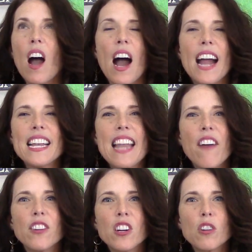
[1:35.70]
I
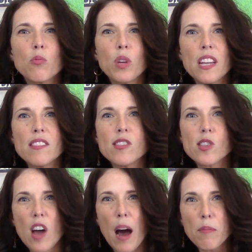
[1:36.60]
never really
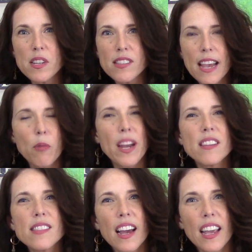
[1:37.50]
stopped to say, wait a
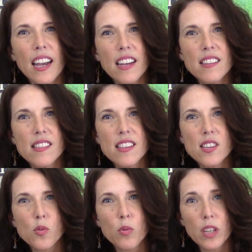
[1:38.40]
second, is
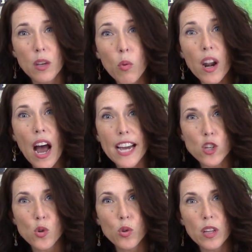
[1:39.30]
this really what I
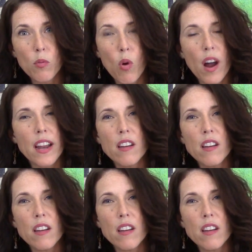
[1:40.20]
truly want?